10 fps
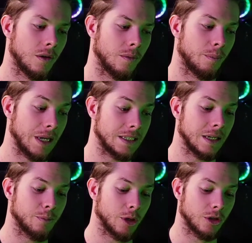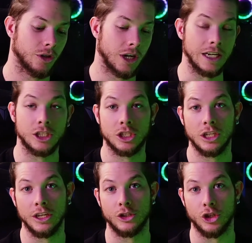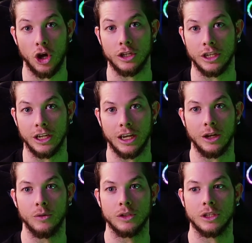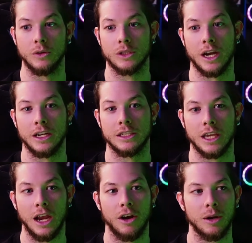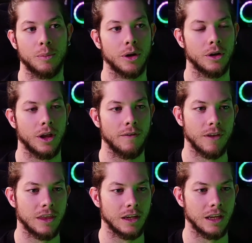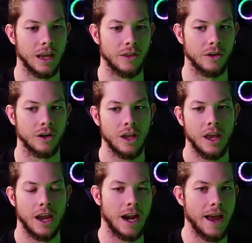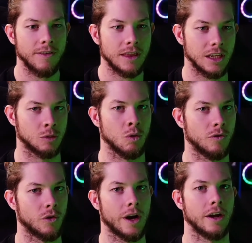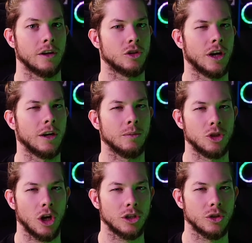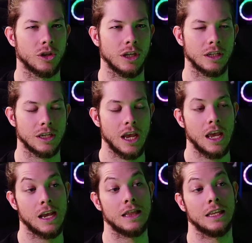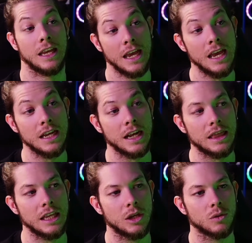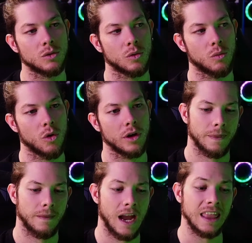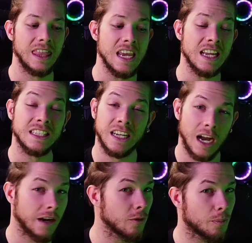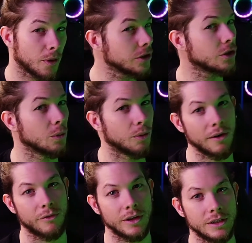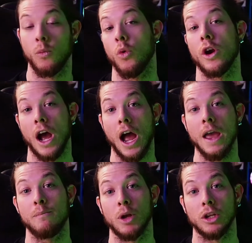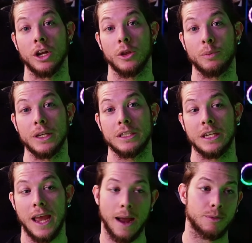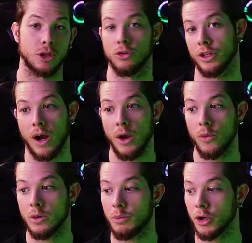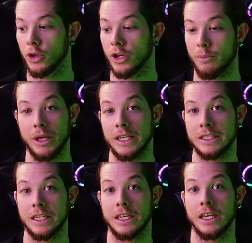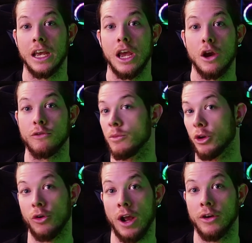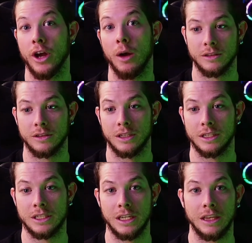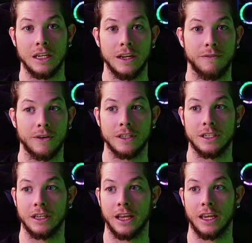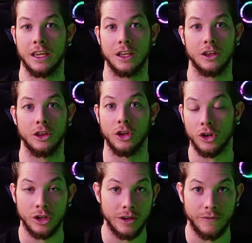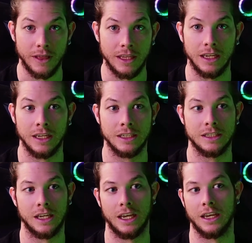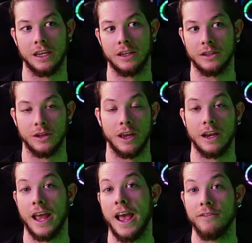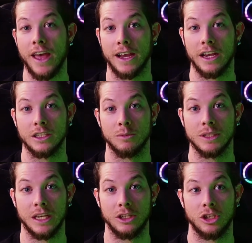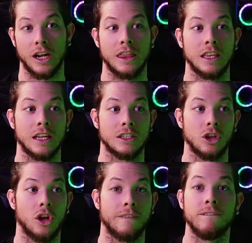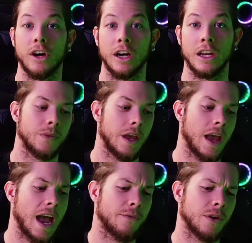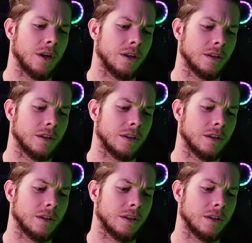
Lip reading: PC builder, it's daunting, and it was kind of scary putting everything together and having things move around and trying to jostle things. In the end, I think it was rewarding. I think it's kind of a personal preference. Would I build another PC? Absolutely. I would build a PC from the ground up to see the difference and like learn different things and have that customization. I think that's a lot of fun. Having to